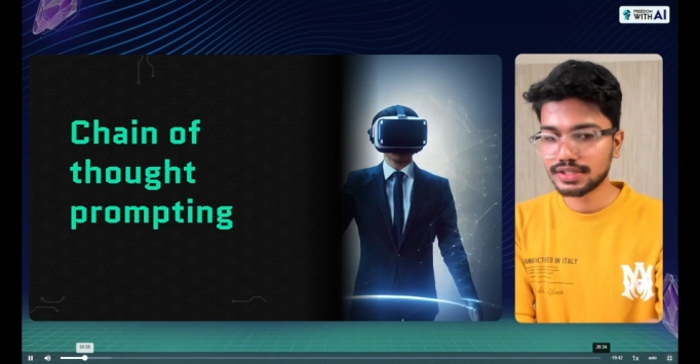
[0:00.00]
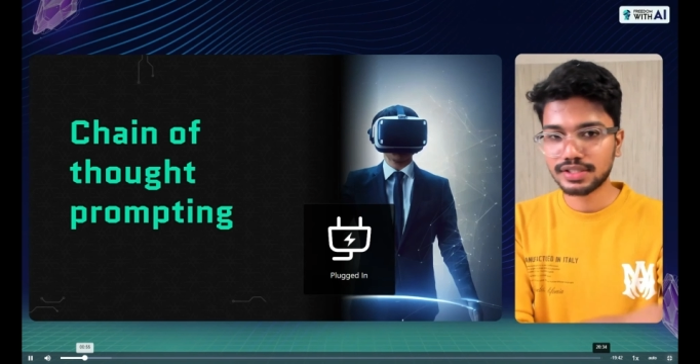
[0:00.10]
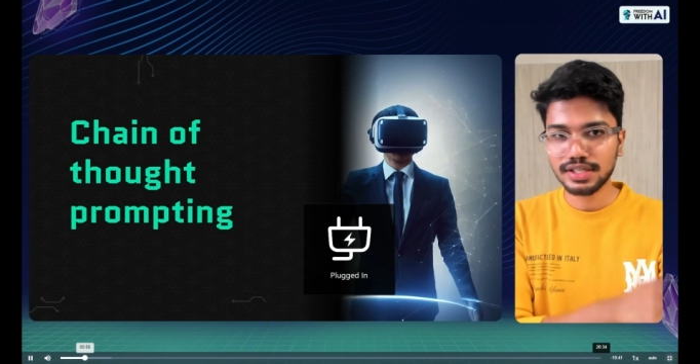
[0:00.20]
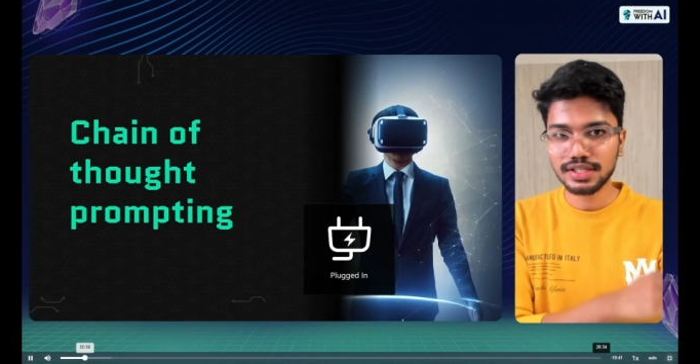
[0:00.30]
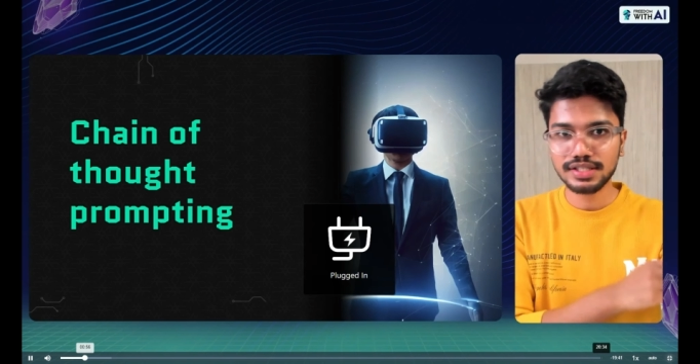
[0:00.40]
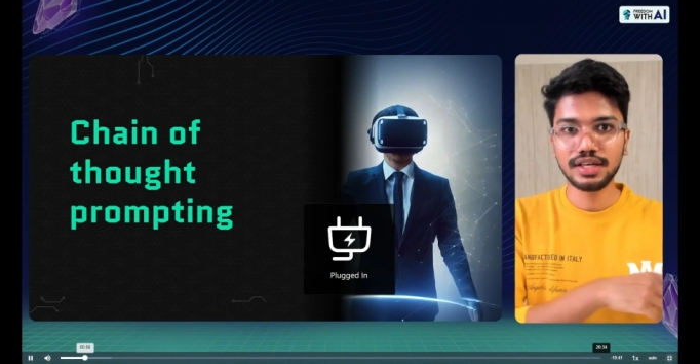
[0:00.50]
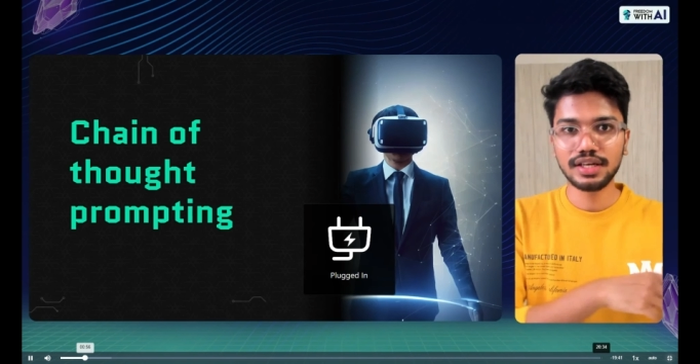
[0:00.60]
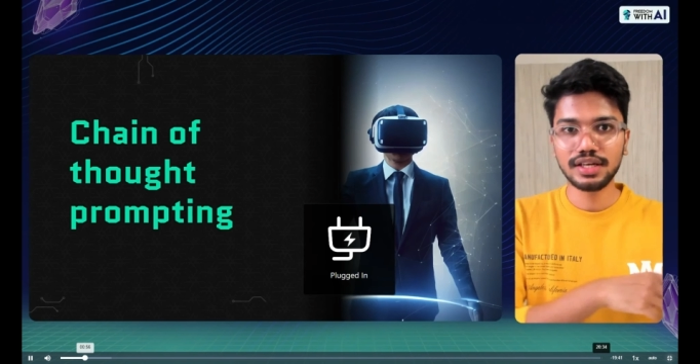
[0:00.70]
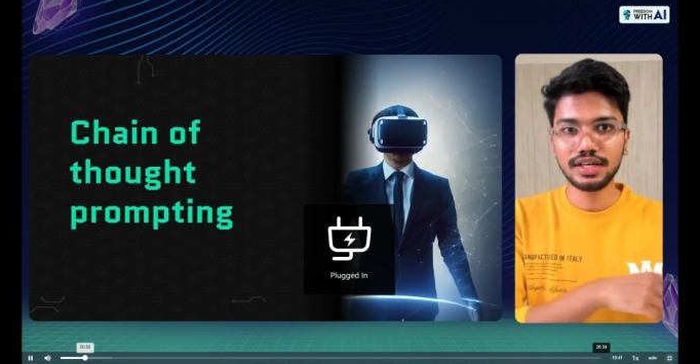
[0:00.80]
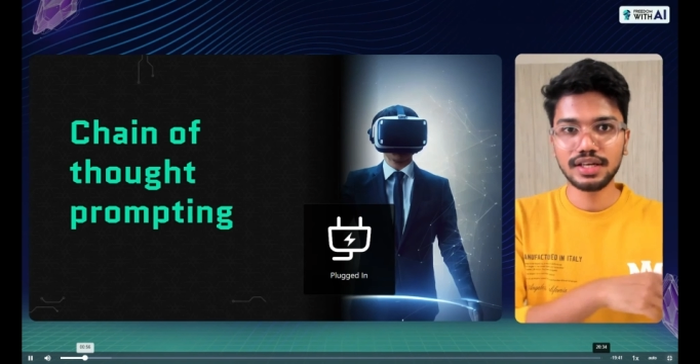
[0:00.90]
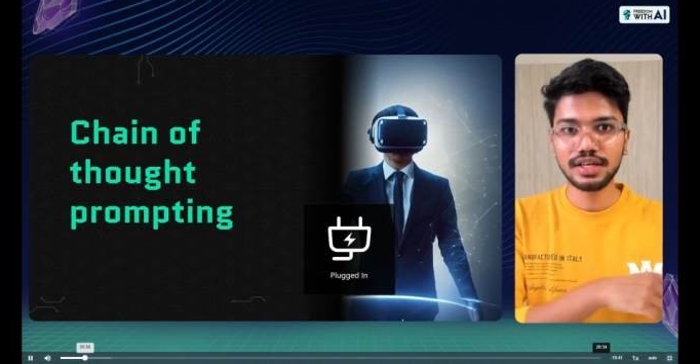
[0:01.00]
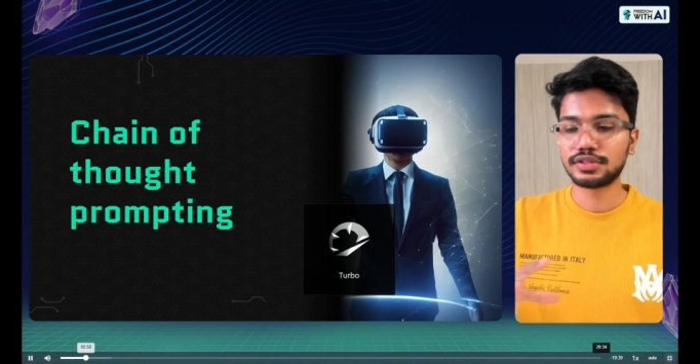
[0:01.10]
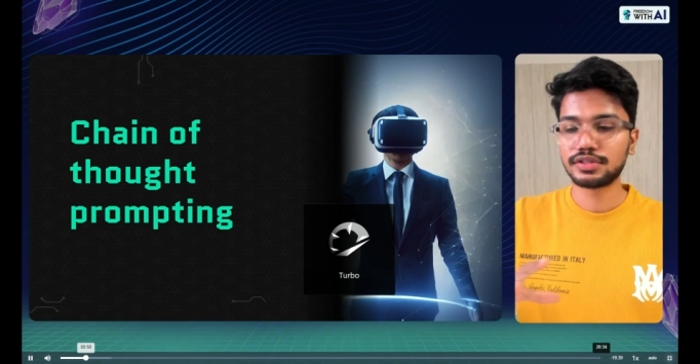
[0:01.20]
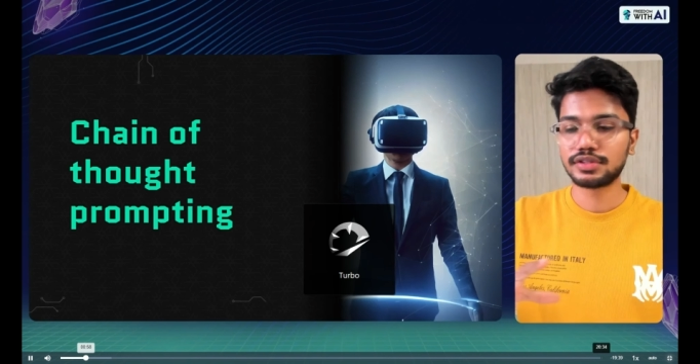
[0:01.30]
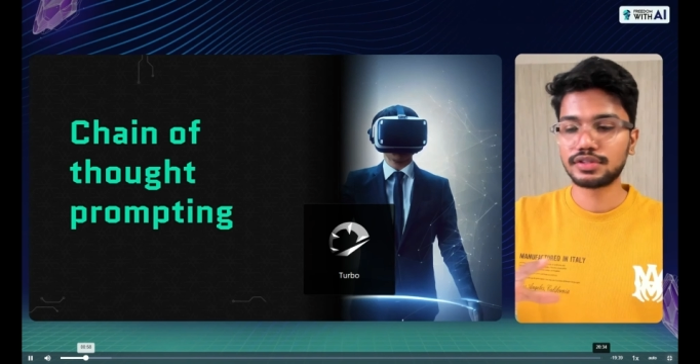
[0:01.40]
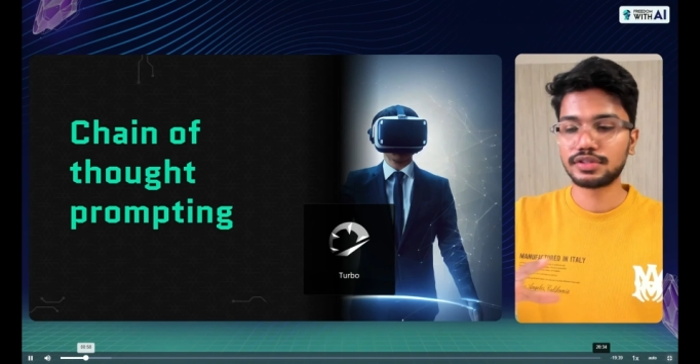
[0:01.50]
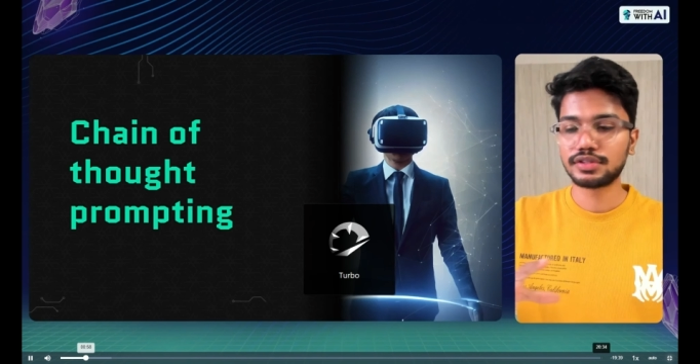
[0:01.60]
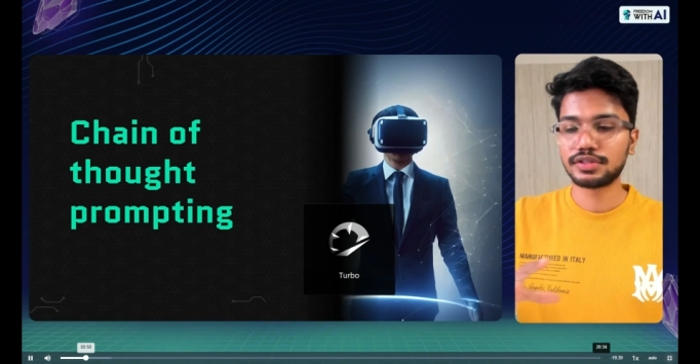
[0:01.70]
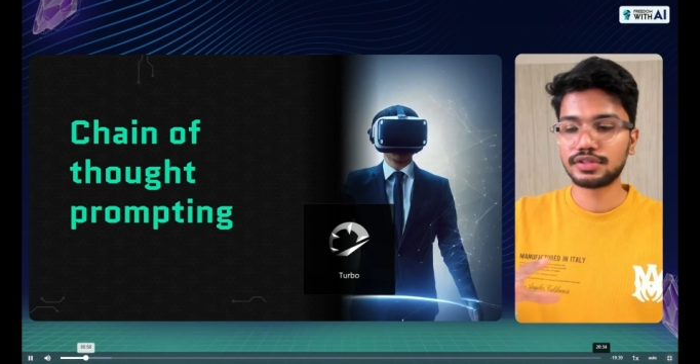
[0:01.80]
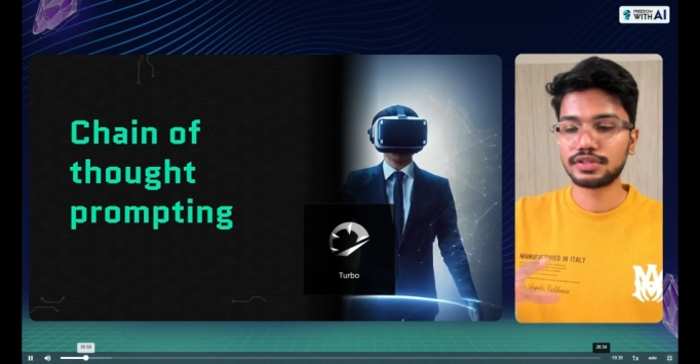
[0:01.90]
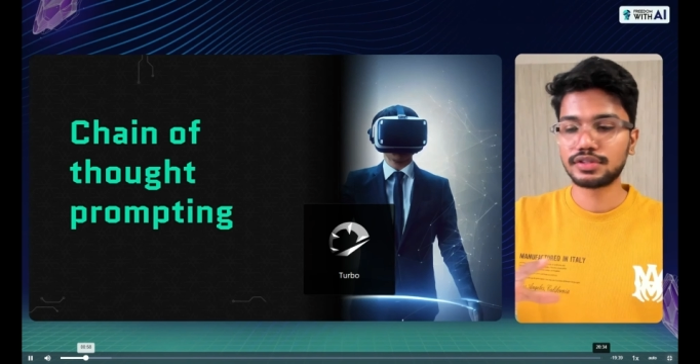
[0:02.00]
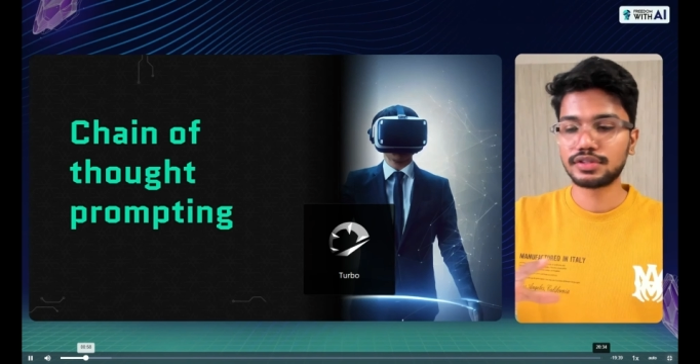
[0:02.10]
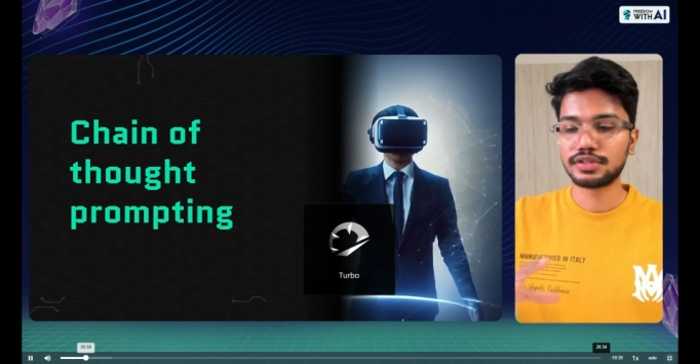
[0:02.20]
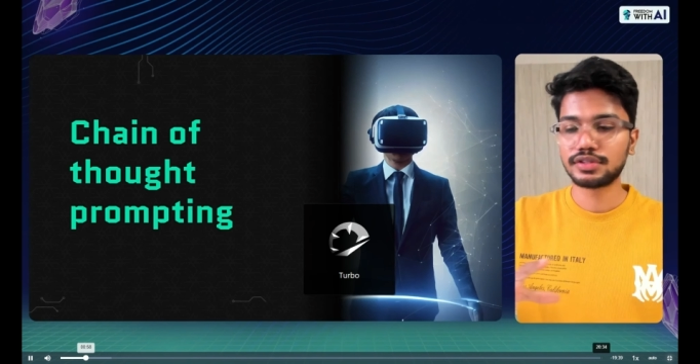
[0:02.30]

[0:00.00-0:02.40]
just give the whole